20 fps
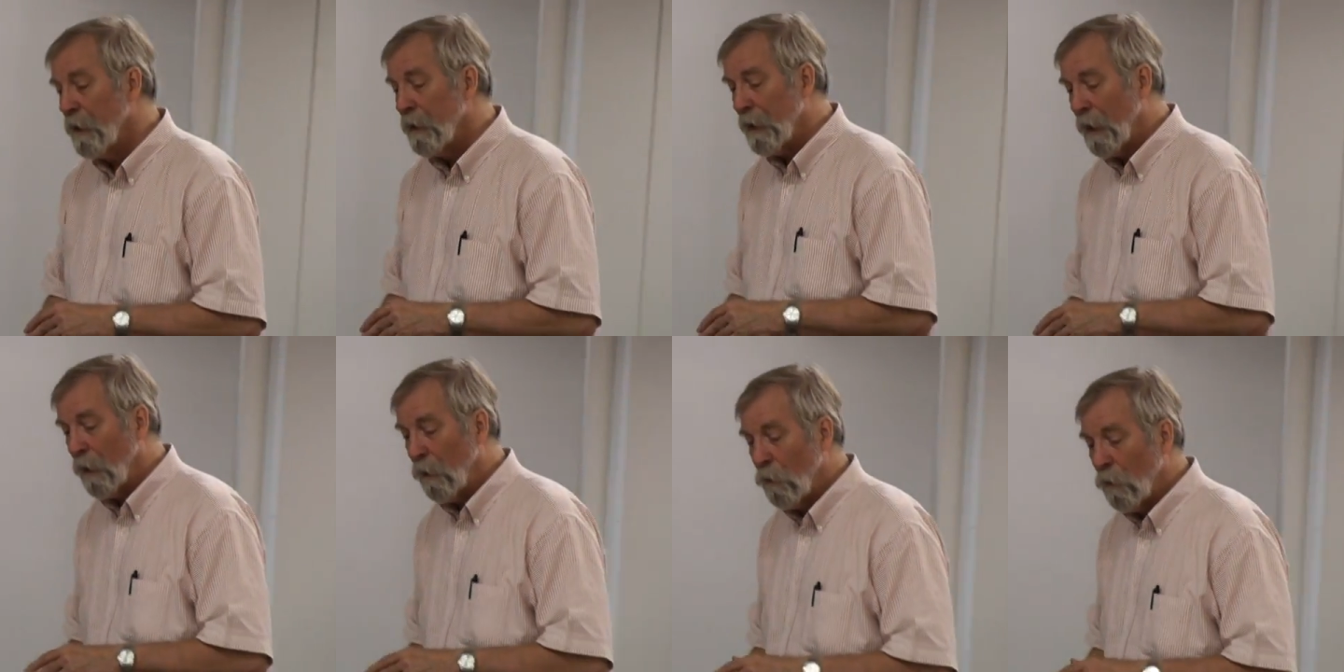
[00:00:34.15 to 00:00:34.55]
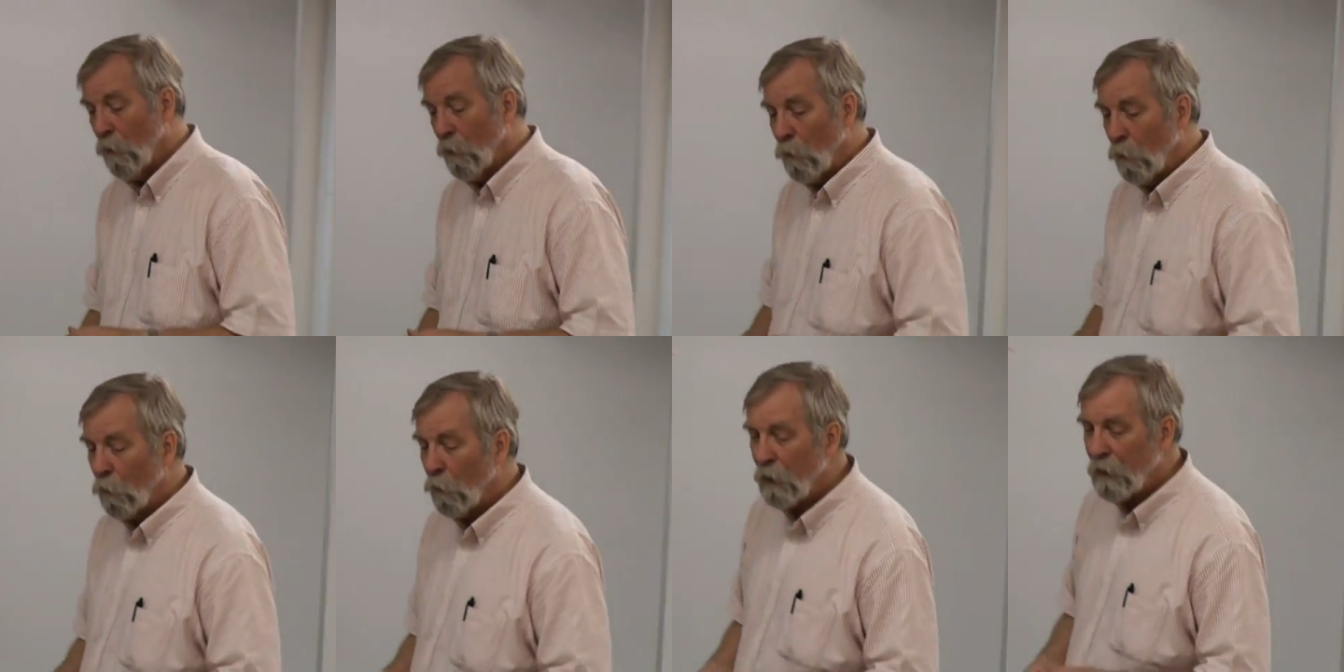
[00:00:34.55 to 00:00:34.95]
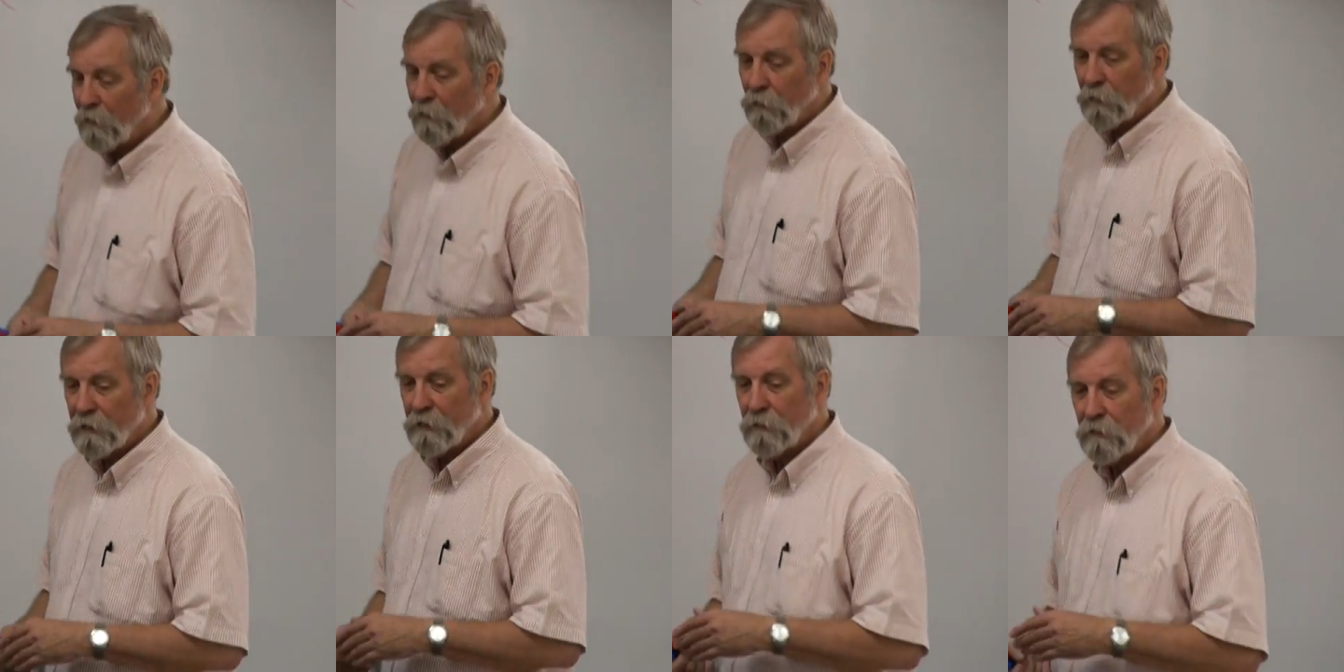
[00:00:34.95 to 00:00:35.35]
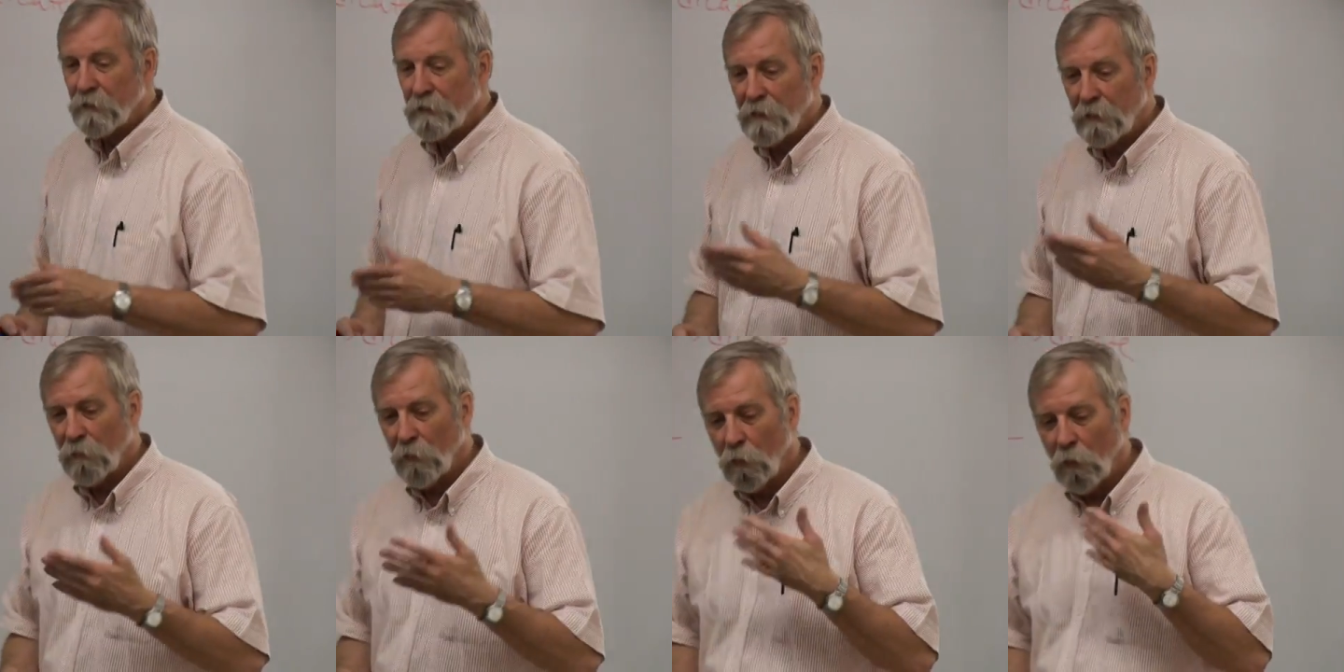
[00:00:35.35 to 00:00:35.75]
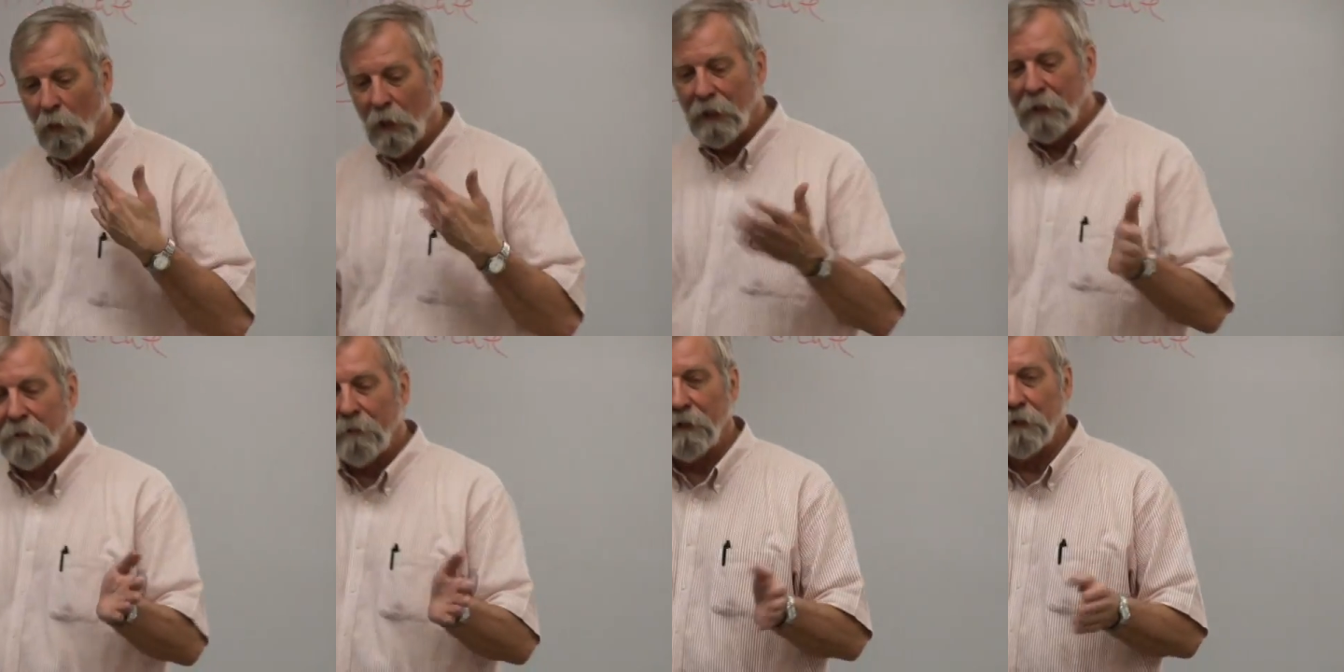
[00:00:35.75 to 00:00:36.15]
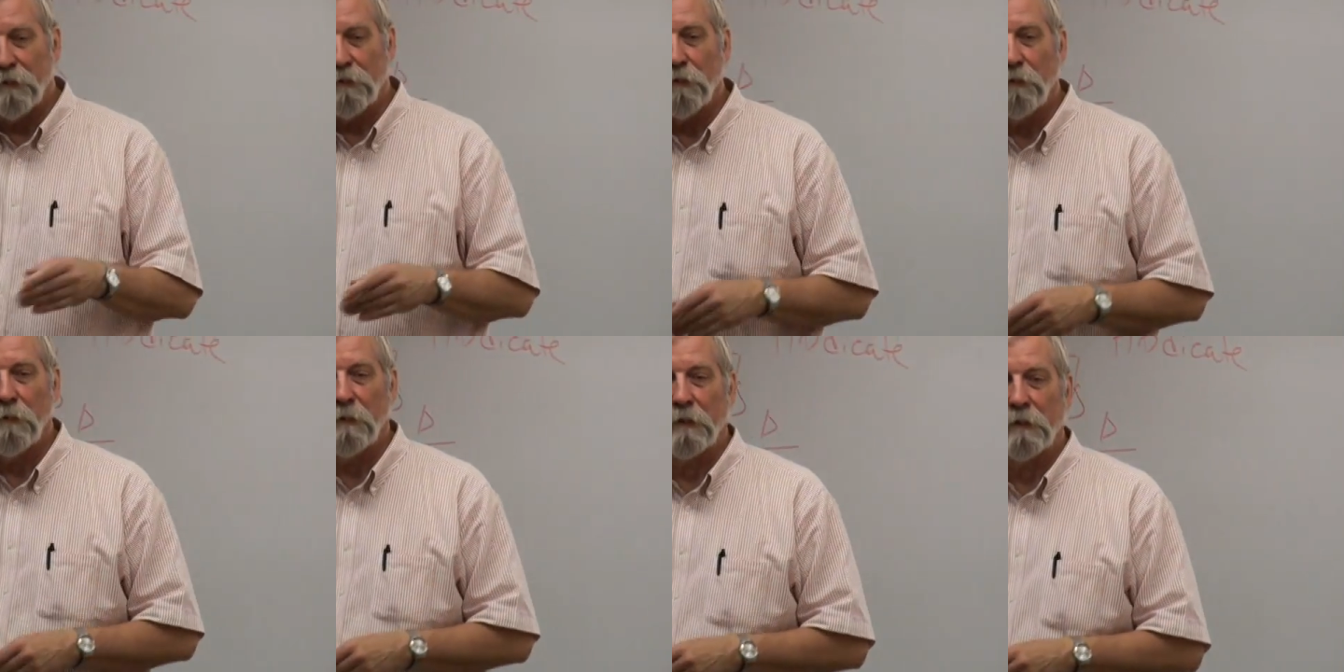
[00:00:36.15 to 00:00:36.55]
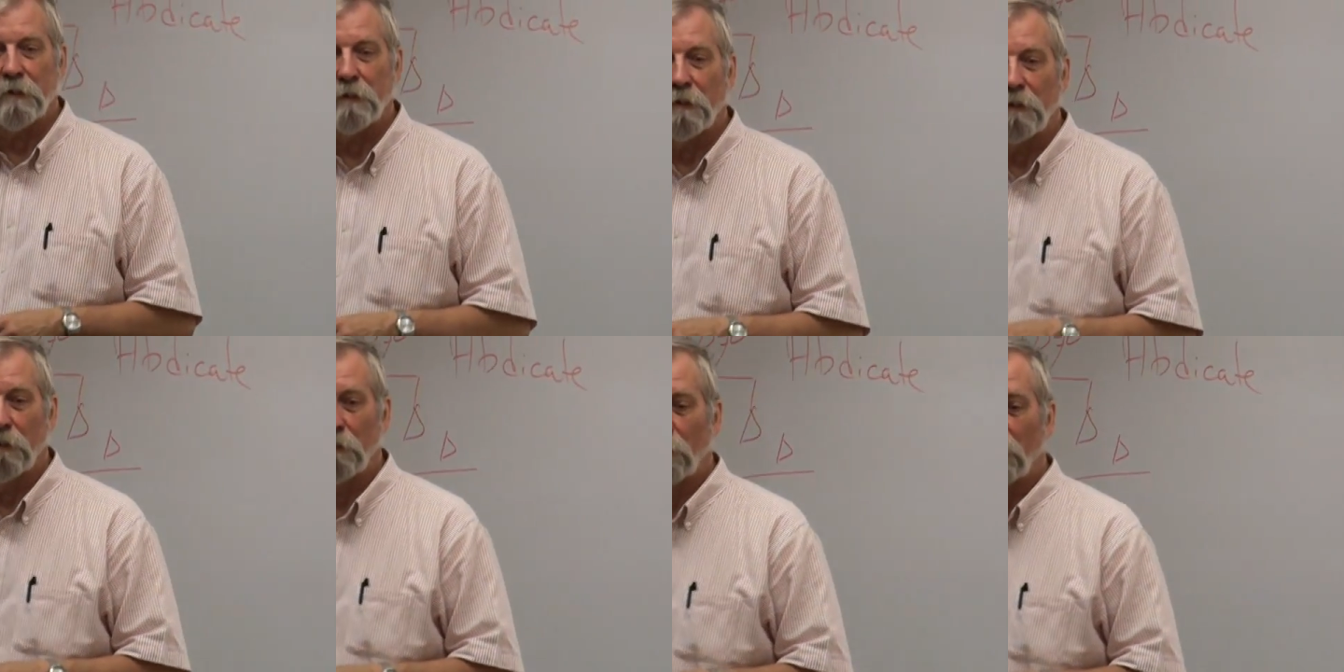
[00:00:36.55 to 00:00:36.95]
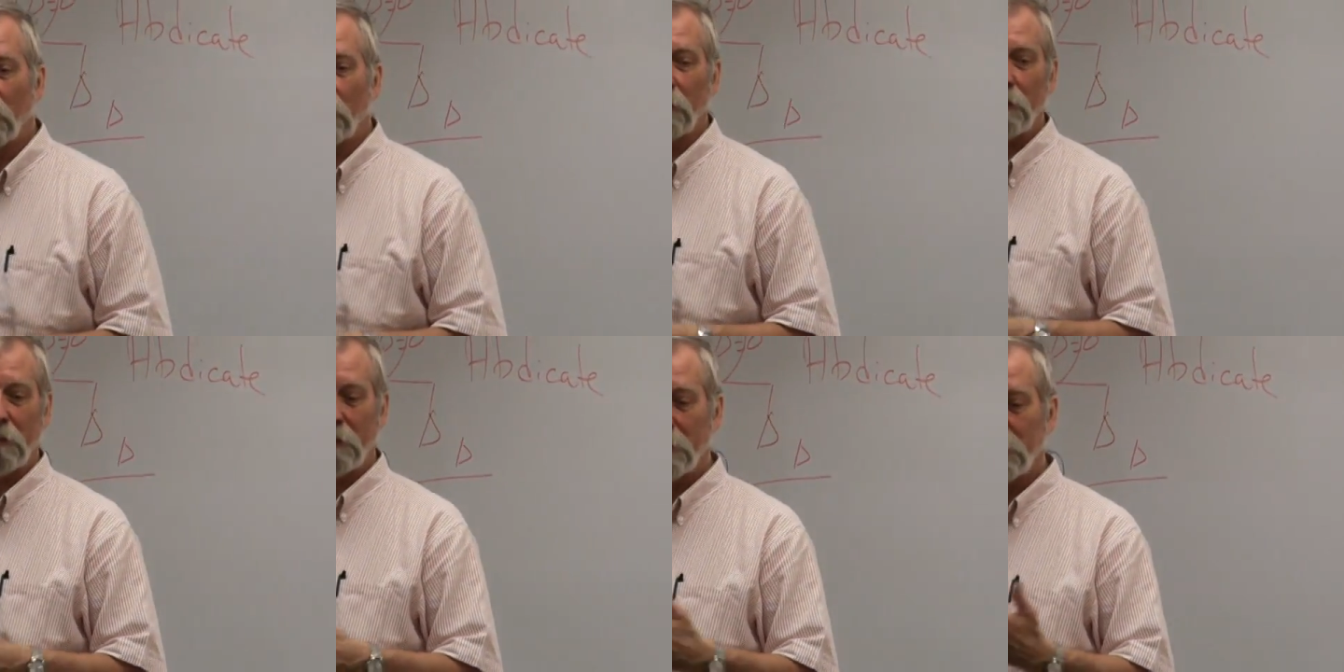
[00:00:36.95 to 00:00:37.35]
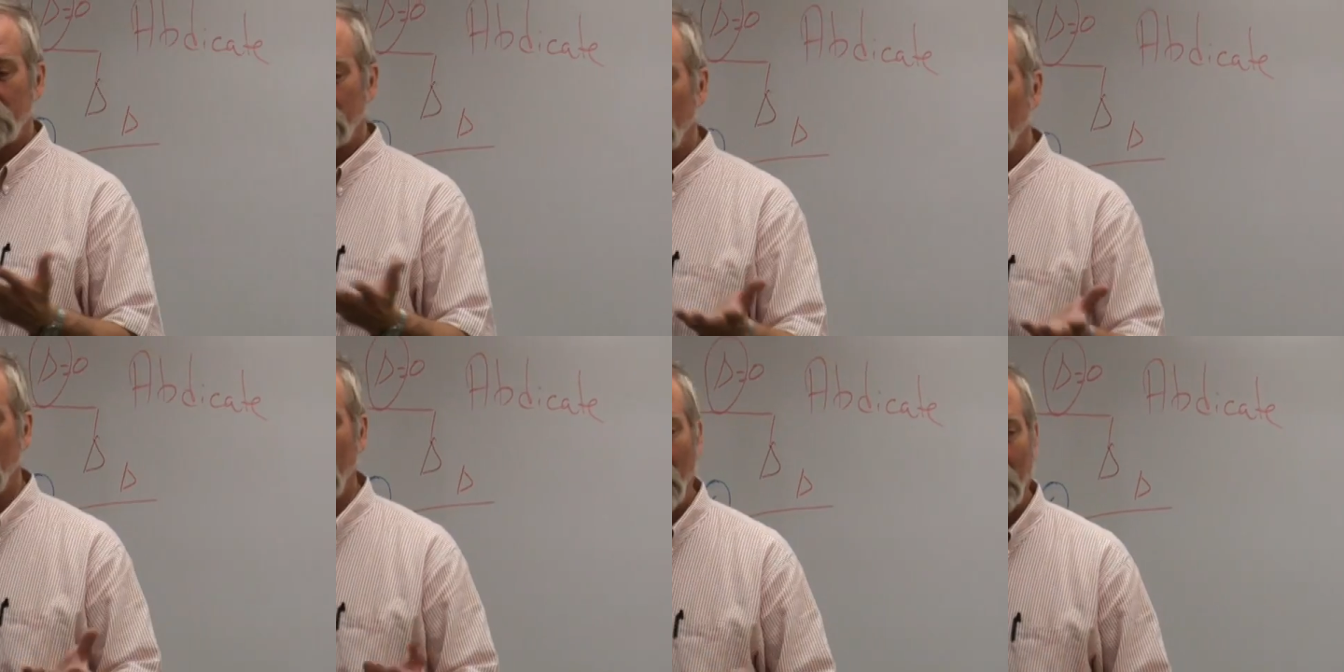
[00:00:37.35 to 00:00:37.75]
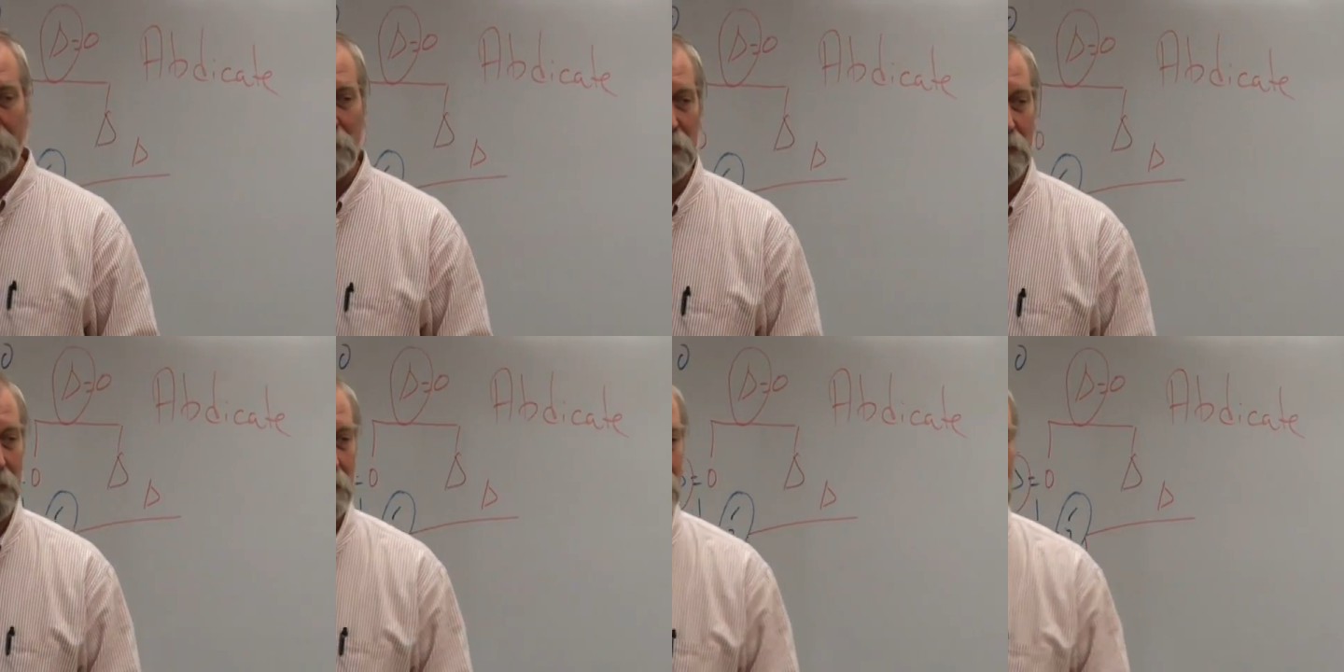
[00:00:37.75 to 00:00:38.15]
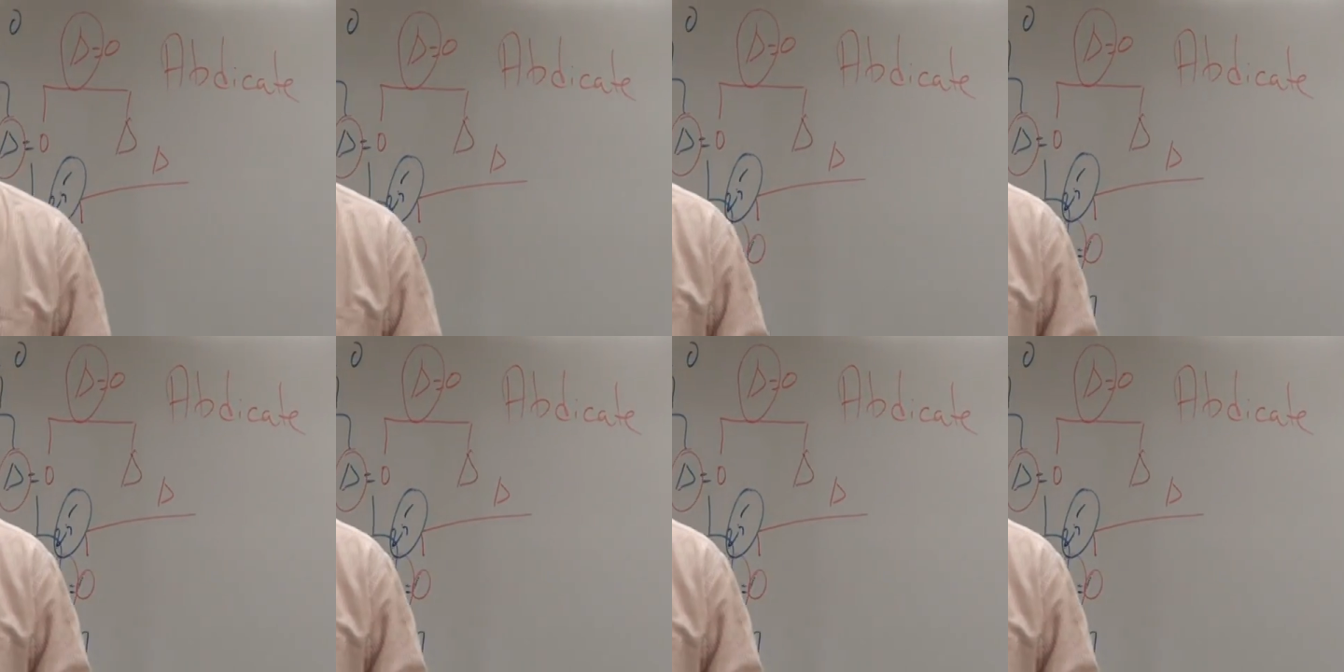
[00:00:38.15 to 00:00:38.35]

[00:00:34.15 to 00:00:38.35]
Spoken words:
Now, one of the reasons you can say, well, why do they do this? Well, consider the options.